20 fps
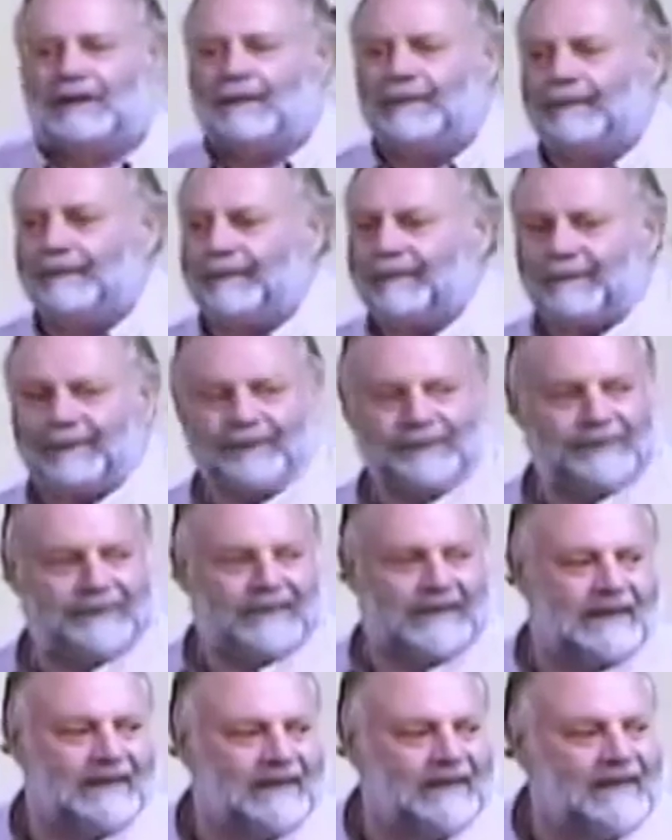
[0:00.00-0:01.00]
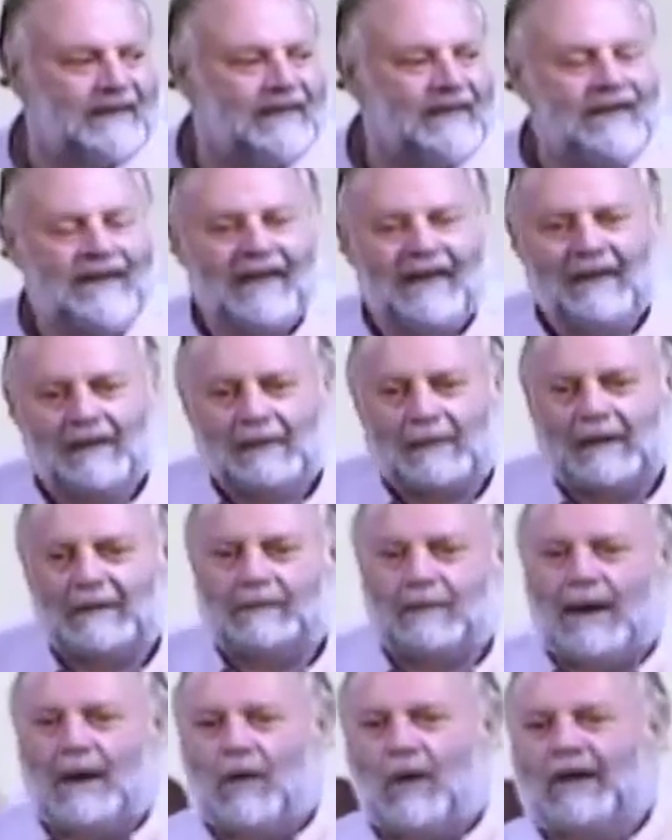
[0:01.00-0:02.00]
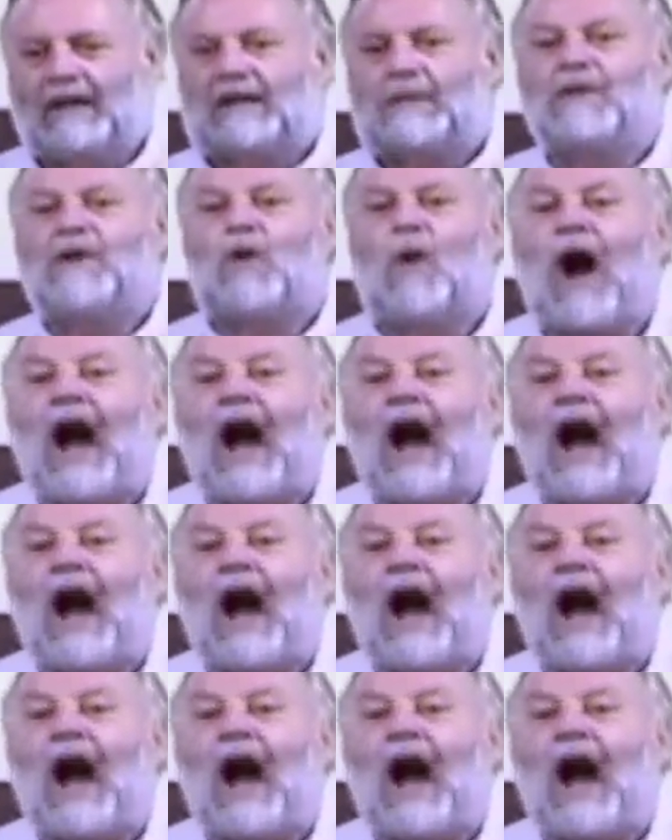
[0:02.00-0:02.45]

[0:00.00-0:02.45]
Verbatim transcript: but, but I want it to be